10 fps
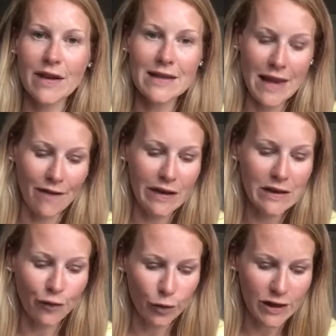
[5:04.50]
and 7
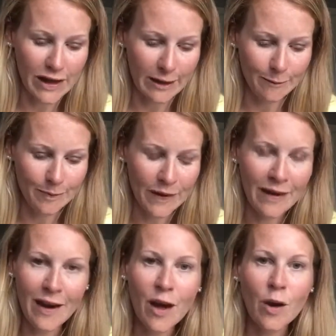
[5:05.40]
is 14.
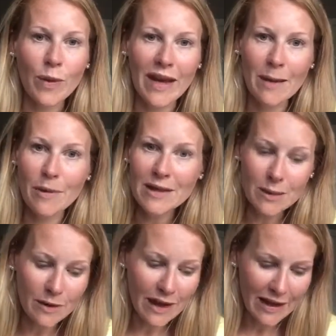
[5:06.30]
We had a
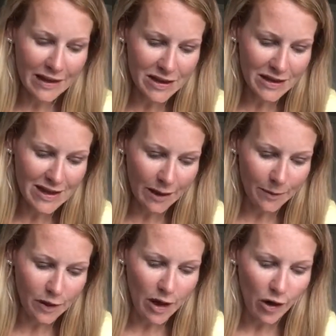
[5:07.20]
multiplication table